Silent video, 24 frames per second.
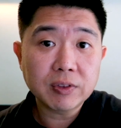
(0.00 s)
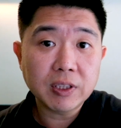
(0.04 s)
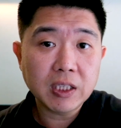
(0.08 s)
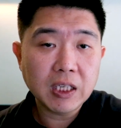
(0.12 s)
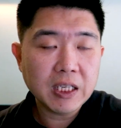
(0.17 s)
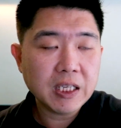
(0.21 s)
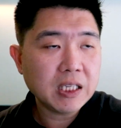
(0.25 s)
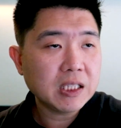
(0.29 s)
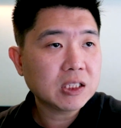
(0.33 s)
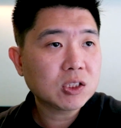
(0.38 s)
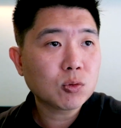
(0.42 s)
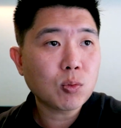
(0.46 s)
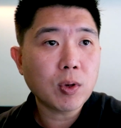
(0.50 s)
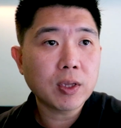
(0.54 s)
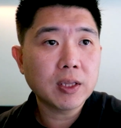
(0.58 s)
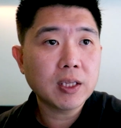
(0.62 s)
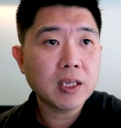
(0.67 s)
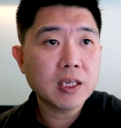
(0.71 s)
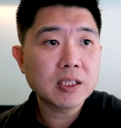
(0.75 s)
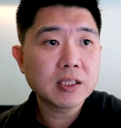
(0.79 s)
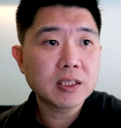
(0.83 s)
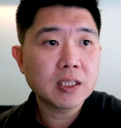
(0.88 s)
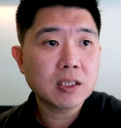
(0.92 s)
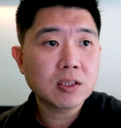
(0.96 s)
of the lease,
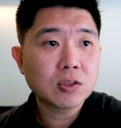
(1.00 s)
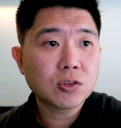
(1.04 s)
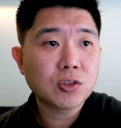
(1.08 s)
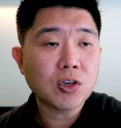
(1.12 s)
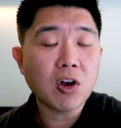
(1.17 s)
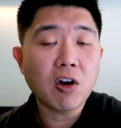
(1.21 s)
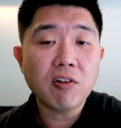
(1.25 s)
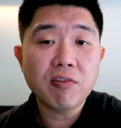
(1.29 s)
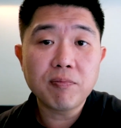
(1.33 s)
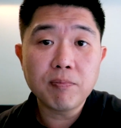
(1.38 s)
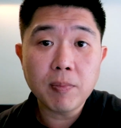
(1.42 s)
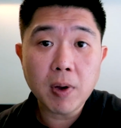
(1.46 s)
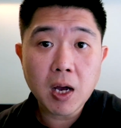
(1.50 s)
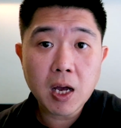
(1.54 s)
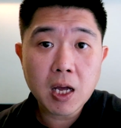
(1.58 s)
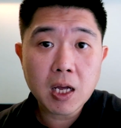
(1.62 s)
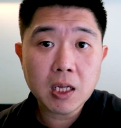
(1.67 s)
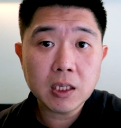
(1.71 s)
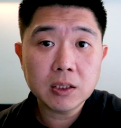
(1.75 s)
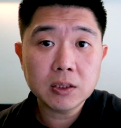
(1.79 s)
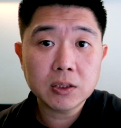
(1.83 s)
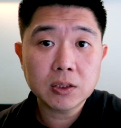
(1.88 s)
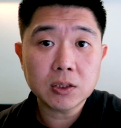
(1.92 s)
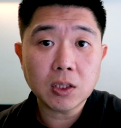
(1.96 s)
whether is it 12
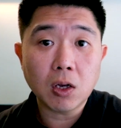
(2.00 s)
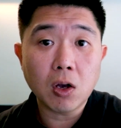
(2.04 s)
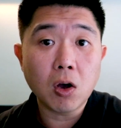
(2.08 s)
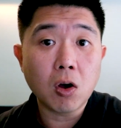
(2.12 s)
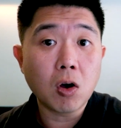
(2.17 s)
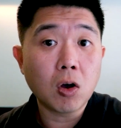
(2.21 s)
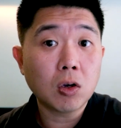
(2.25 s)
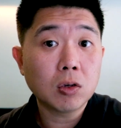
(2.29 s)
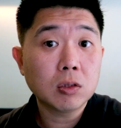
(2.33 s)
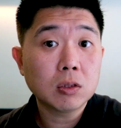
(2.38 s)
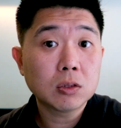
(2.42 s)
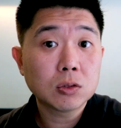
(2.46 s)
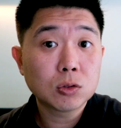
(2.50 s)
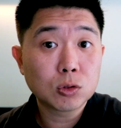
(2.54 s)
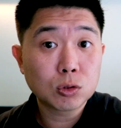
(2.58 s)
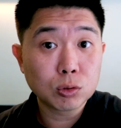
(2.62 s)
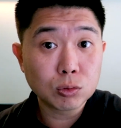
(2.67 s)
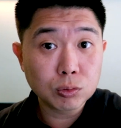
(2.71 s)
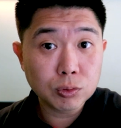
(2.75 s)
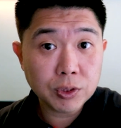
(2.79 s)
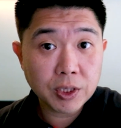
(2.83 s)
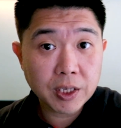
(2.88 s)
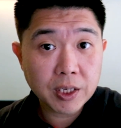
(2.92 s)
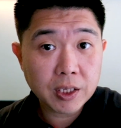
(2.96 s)
months or
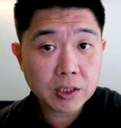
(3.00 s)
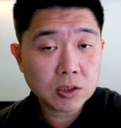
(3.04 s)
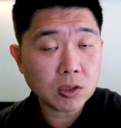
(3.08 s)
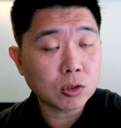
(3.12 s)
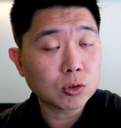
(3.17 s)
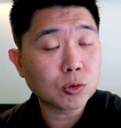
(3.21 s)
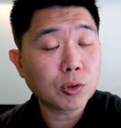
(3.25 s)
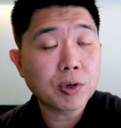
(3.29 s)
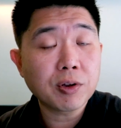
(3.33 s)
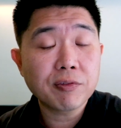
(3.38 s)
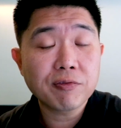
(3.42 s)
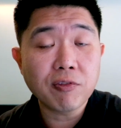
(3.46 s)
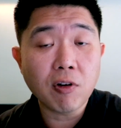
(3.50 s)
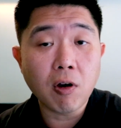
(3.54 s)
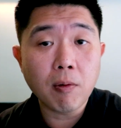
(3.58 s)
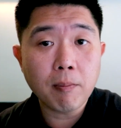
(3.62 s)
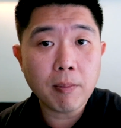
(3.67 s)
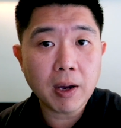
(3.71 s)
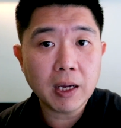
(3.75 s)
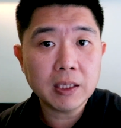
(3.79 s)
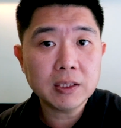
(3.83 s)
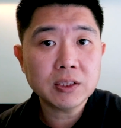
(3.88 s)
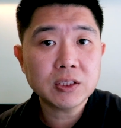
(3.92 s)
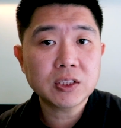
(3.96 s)
2 years or 24
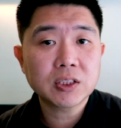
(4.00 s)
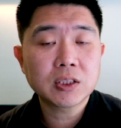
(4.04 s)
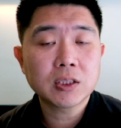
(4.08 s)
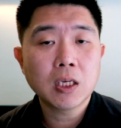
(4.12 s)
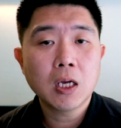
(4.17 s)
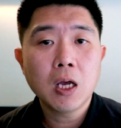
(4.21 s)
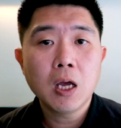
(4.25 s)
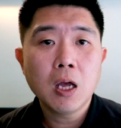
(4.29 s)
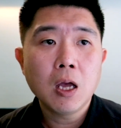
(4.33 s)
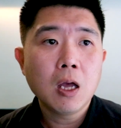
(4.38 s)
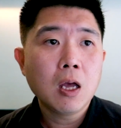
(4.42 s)
months.